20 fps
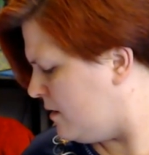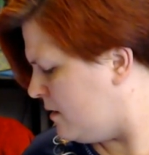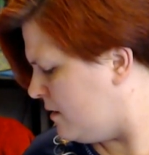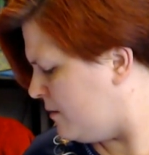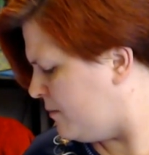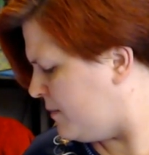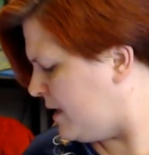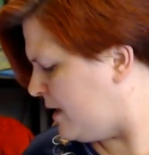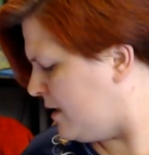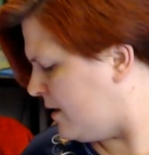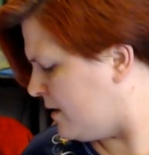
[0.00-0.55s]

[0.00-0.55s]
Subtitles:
Let me look.